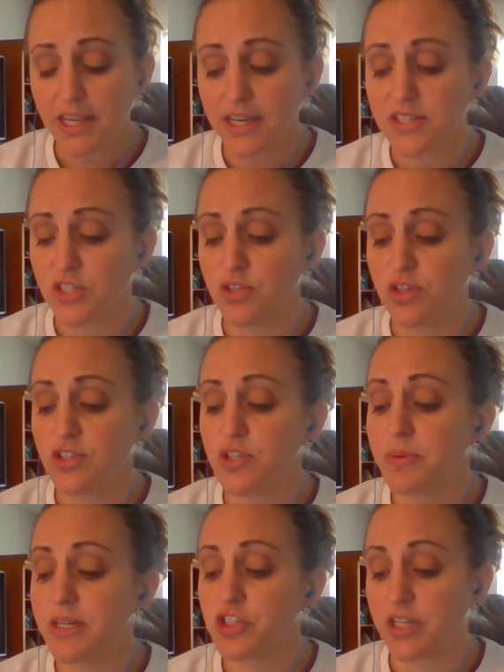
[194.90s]
As soon as you
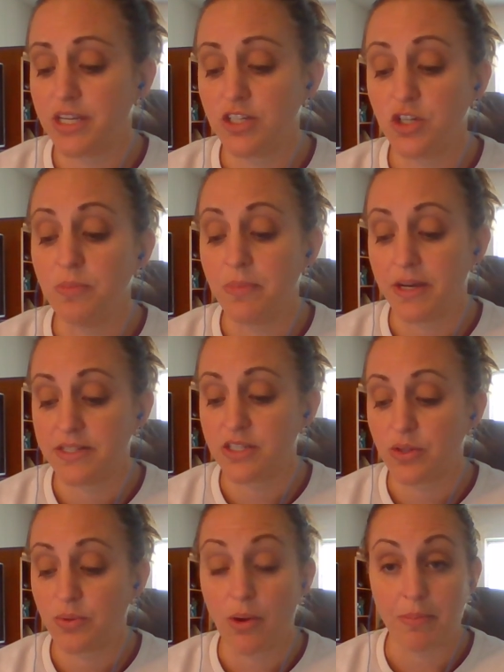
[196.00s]
reach land, you
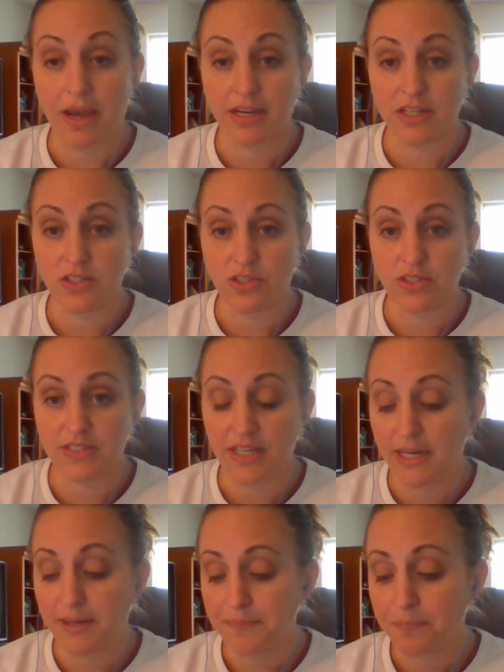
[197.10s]
must throw it back into the
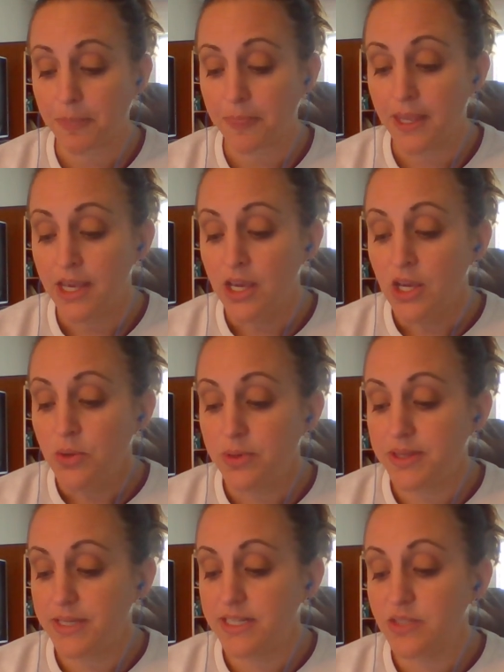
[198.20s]
sea. With
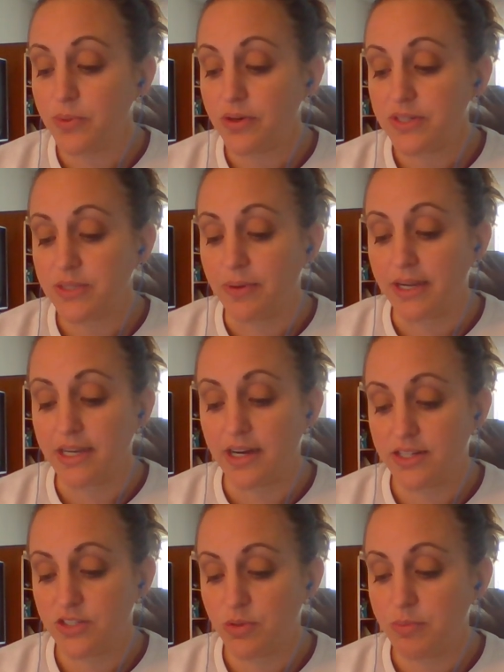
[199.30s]
these words, the white
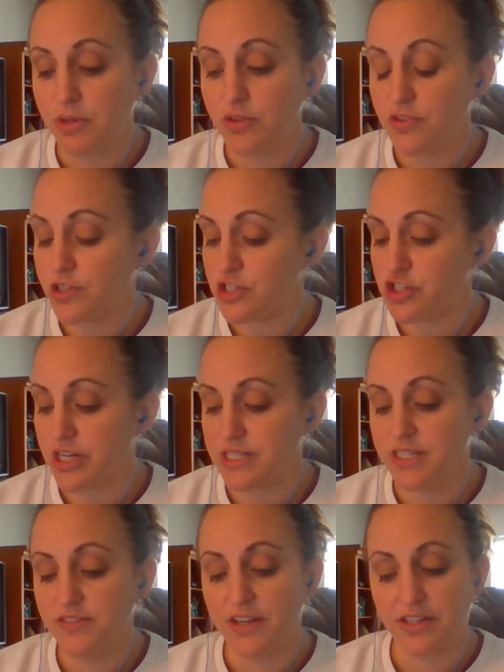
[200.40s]
goddess removed her
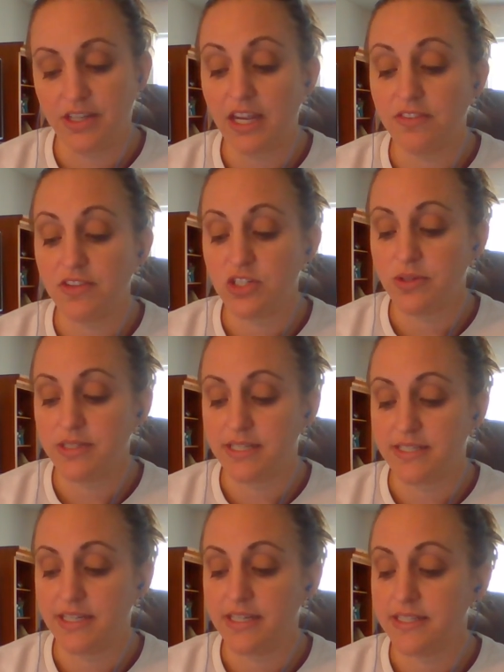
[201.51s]
enchanted veil and gave it to
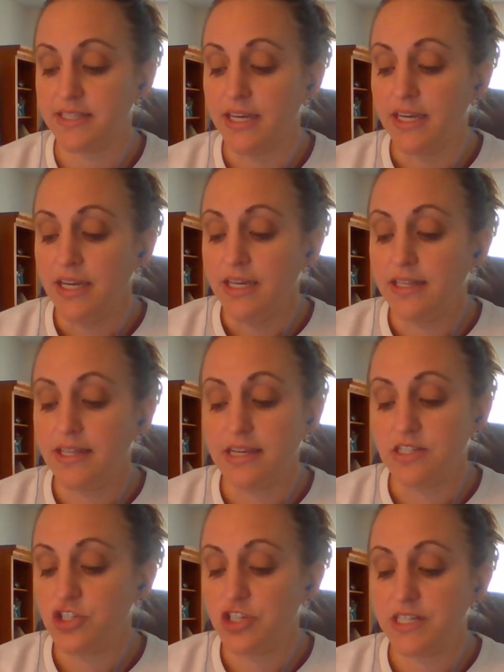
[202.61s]
Odysseus.
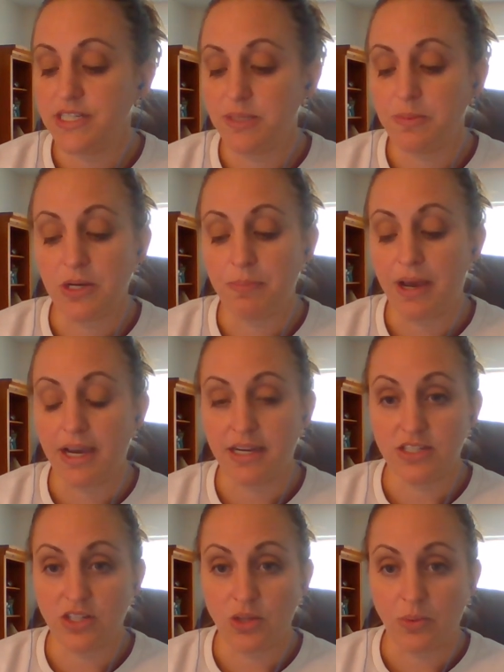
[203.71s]
Then she disappeared back
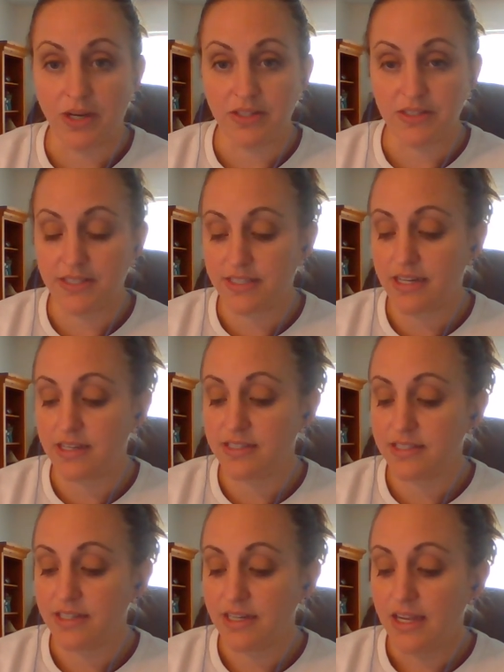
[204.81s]
into the wild
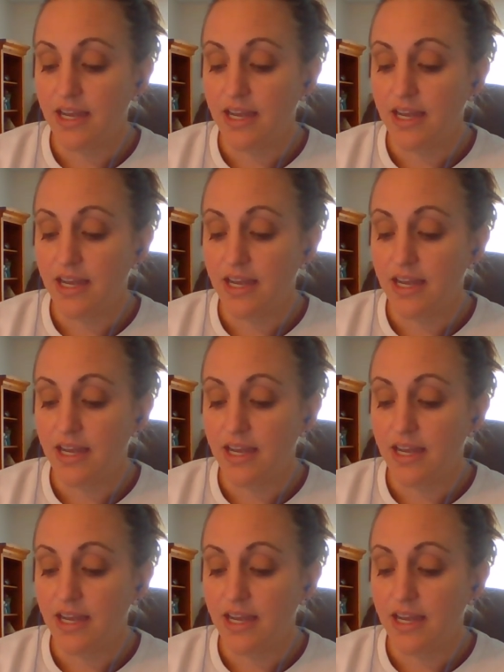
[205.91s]
seas.